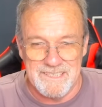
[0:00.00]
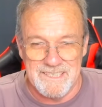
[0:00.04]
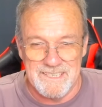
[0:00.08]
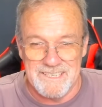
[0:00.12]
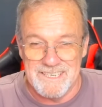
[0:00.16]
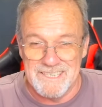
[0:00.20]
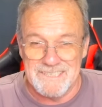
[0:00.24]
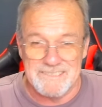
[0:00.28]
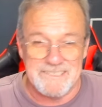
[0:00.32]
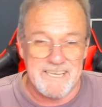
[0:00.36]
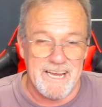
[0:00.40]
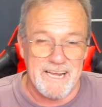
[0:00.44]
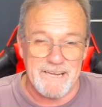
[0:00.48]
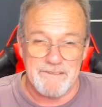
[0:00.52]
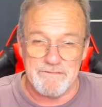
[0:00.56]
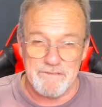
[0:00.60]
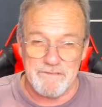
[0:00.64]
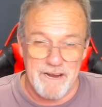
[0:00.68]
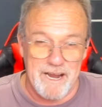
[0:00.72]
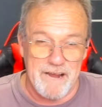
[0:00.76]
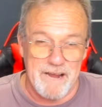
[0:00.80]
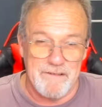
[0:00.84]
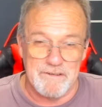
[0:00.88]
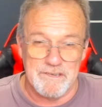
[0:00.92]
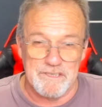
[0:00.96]
Takes
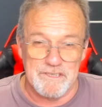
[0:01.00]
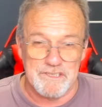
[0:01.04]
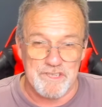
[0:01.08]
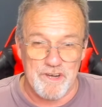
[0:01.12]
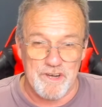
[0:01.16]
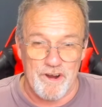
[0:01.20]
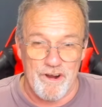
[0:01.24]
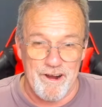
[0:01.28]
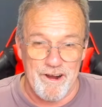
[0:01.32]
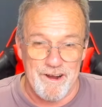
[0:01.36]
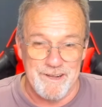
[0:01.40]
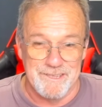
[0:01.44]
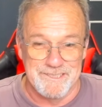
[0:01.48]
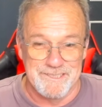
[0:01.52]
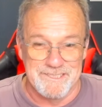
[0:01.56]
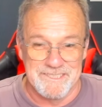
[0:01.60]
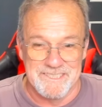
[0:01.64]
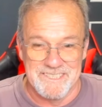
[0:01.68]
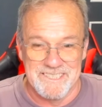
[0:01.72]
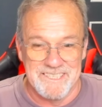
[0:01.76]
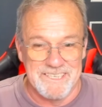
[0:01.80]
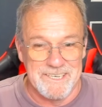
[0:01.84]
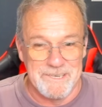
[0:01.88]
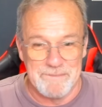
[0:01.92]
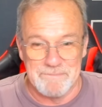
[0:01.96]
forever to charge,
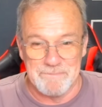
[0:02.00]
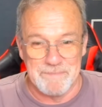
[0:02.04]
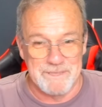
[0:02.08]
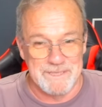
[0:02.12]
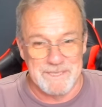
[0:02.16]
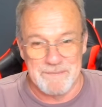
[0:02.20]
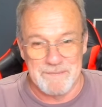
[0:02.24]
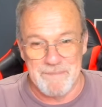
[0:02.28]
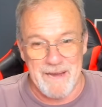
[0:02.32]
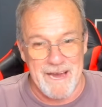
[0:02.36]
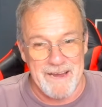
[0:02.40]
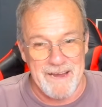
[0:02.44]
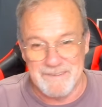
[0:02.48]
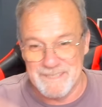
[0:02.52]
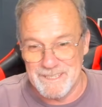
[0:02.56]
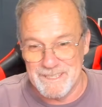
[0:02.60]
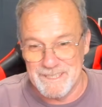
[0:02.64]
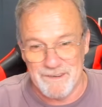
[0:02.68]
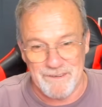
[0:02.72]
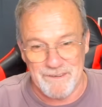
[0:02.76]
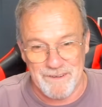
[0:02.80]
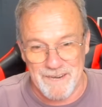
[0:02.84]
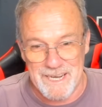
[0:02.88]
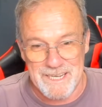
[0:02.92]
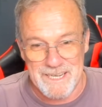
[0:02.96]
but the battery
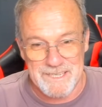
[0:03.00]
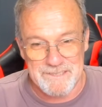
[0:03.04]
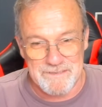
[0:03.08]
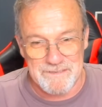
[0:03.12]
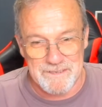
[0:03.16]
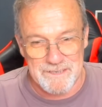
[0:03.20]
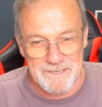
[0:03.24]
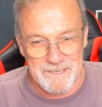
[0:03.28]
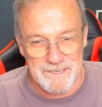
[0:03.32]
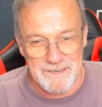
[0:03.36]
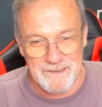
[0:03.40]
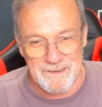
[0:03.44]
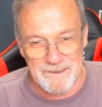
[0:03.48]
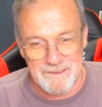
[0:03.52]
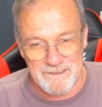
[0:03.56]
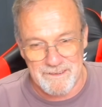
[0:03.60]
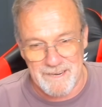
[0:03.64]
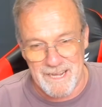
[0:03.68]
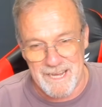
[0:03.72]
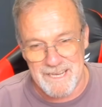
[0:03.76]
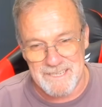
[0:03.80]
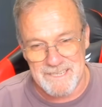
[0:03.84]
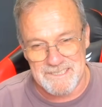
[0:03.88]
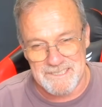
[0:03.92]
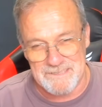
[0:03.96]
don't last very long.
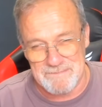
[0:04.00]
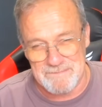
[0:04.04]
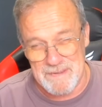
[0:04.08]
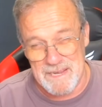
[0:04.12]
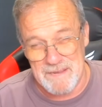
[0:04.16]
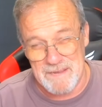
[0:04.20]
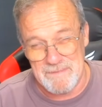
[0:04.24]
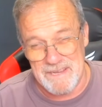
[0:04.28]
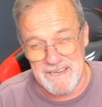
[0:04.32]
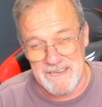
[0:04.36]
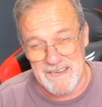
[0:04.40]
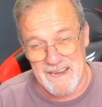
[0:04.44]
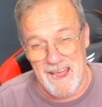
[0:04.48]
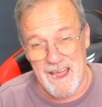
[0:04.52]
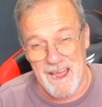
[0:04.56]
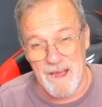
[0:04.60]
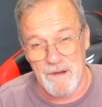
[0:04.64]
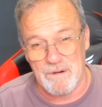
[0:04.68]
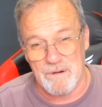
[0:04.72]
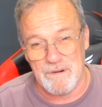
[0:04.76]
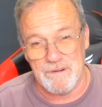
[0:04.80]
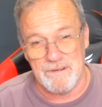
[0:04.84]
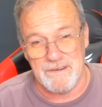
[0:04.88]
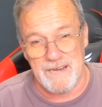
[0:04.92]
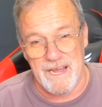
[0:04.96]
Lasts maybe an
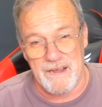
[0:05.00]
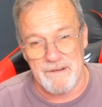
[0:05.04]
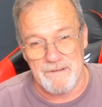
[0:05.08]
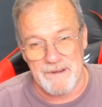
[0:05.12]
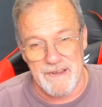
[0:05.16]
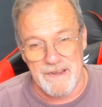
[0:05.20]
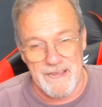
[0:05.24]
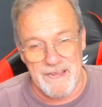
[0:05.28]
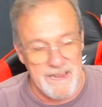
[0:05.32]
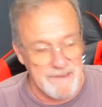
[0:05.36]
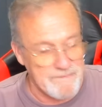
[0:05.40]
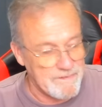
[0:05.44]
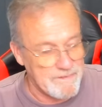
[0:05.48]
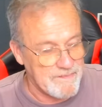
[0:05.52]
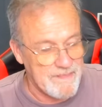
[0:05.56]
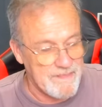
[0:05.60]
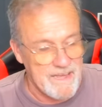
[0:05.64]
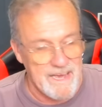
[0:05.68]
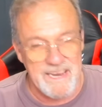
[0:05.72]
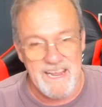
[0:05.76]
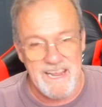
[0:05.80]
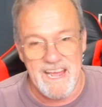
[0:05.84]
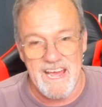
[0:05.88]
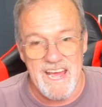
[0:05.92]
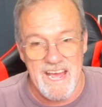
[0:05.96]
hour and a half at
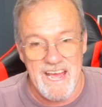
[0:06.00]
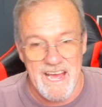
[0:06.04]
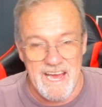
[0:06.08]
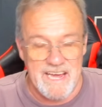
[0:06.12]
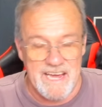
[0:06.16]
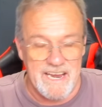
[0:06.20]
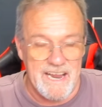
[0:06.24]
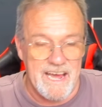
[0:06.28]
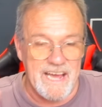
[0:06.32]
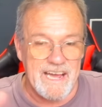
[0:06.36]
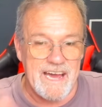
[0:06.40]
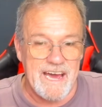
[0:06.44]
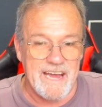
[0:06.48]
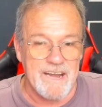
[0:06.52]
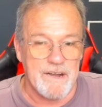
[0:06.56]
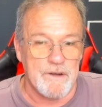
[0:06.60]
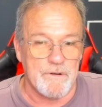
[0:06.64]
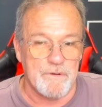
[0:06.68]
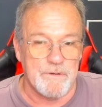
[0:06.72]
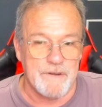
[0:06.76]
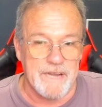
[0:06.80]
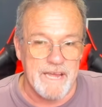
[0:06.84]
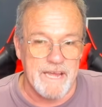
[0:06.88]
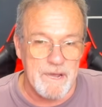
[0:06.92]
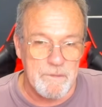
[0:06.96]
that. And I got it
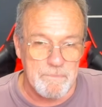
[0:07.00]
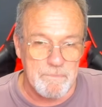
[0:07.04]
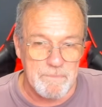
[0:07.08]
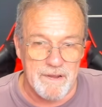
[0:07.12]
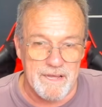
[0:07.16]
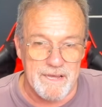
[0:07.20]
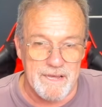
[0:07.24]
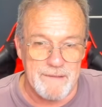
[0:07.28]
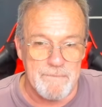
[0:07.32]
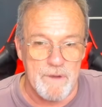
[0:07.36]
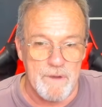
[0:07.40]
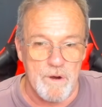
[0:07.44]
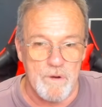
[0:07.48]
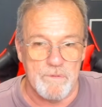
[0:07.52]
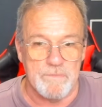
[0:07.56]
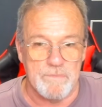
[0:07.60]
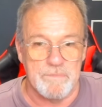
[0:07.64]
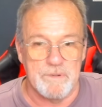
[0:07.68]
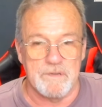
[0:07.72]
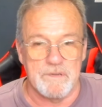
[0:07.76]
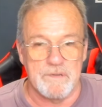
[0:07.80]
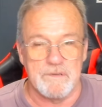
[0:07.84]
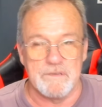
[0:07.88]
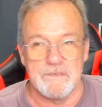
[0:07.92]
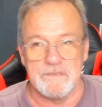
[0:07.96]
on airplane mode
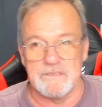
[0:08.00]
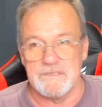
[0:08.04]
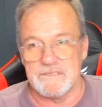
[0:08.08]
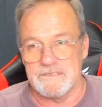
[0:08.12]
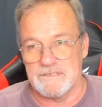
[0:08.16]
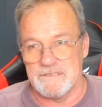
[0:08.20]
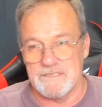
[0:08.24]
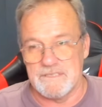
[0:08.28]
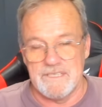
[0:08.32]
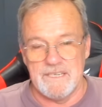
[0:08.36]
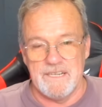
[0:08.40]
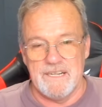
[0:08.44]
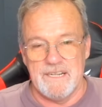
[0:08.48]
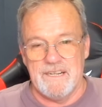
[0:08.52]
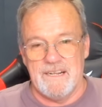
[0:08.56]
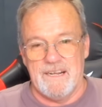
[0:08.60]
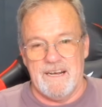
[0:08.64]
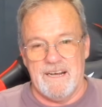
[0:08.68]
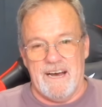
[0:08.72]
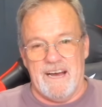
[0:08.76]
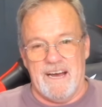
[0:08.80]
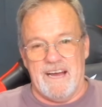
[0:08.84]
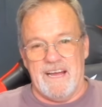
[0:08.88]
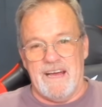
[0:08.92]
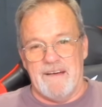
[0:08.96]
because
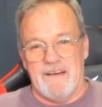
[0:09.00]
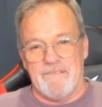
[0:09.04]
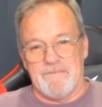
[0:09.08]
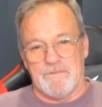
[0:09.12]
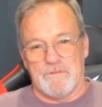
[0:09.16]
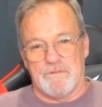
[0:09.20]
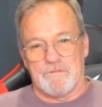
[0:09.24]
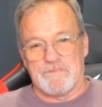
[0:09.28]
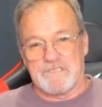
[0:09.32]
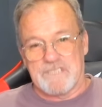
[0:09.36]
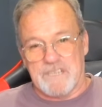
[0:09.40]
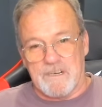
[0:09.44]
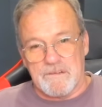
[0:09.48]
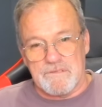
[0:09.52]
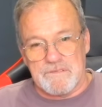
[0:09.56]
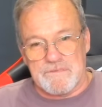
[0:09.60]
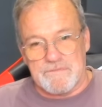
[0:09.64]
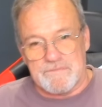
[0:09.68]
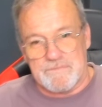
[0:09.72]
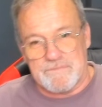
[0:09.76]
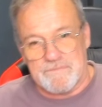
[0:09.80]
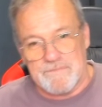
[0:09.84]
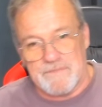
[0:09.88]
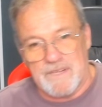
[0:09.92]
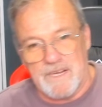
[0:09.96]
I have no cell
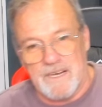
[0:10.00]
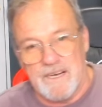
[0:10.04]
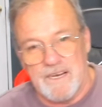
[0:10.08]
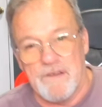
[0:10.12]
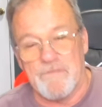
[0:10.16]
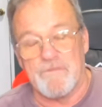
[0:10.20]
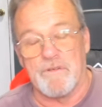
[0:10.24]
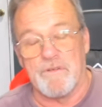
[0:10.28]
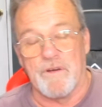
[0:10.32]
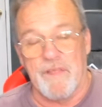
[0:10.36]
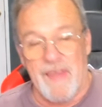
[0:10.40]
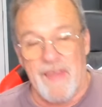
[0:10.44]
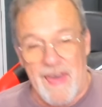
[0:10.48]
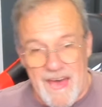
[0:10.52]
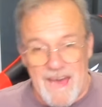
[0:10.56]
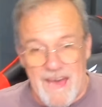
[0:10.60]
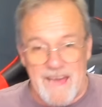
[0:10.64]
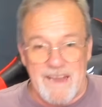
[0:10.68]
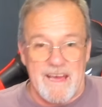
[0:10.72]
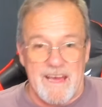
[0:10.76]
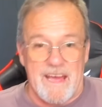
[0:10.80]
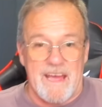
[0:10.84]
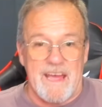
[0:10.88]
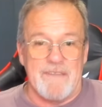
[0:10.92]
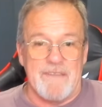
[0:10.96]

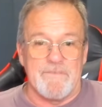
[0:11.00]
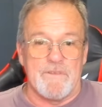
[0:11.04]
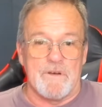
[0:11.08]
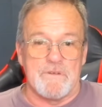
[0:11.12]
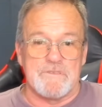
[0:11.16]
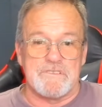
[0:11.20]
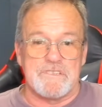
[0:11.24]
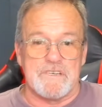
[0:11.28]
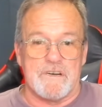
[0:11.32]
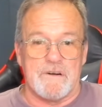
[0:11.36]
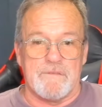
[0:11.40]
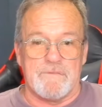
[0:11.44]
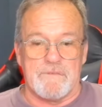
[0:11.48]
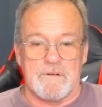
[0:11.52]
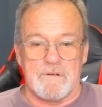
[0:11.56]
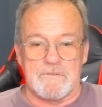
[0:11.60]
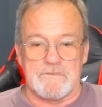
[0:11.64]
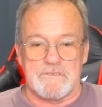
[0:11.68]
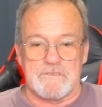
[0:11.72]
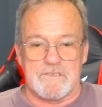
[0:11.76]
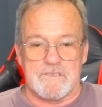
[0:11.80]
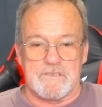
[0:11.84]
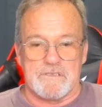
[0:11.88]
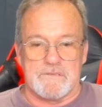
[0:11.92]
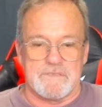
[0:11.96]
phone
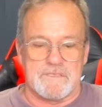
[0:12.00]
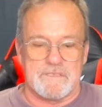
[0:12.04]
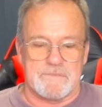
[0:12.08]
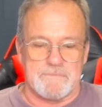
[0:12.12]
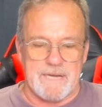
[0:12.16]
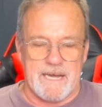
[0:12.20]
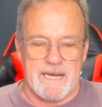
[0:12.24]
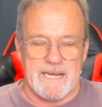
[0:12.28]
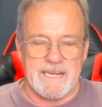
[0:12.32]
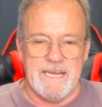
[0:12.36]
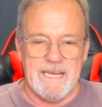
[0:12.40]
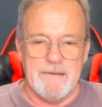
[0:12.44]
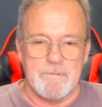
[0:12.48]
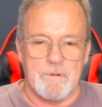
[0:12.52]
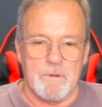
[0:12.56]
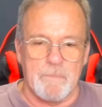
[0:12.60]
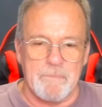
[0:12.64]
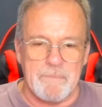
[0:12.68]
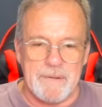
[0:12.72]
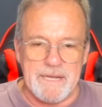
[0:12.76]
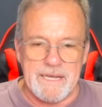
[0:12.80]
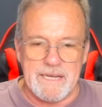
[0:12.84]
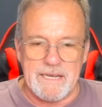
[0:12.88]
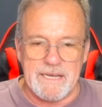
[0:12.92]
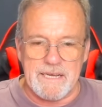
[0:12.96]
service. Man, I keep on
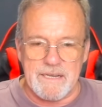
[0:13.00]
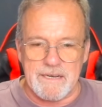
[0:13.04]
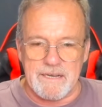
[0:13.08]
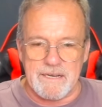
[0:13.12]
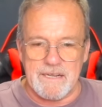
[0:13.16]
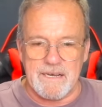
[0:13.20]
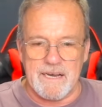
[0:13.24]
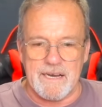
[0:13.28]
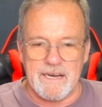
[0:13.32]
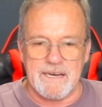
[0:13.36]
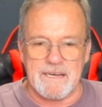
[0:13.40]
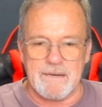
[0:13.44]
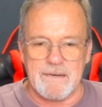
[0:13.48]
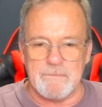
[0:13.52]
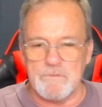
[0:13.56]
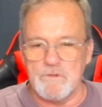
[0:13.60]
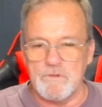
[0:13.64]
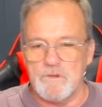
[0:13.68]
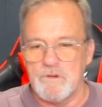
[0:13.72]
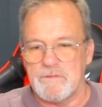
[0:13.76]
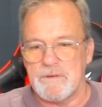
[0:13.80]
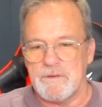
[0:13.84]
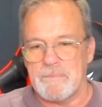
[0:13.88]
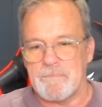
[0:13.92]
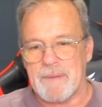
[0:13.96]
peeking. I got to
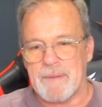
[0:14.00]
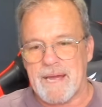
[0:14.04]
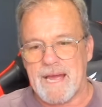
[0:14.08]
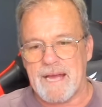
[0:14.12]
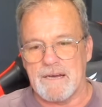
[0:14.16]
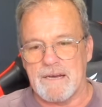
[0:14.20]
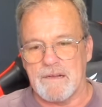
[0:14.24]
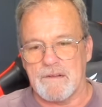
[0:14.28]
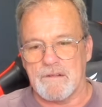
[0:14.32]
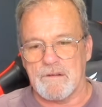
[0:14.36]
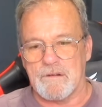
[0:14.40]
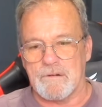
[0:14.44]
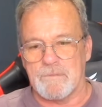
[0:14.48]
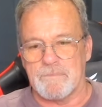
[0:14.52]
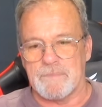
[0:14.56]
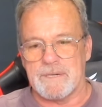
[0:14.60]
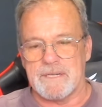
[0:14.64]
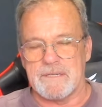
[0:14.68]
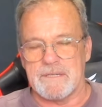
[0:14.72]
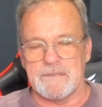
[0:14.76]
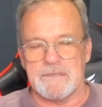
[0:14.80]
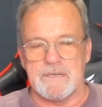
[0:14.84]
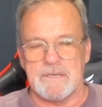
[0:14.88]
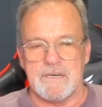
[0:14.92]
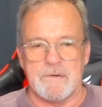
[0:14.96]
move it back a little
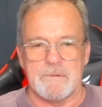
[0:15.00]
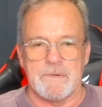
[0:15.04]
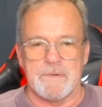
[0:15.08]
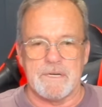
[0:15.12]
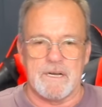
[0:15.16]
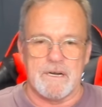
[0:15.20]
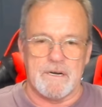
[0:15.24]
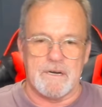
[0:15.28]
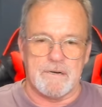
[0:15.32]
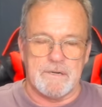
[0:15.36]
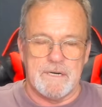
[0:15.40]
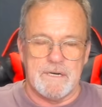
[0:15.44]
bit. There we go.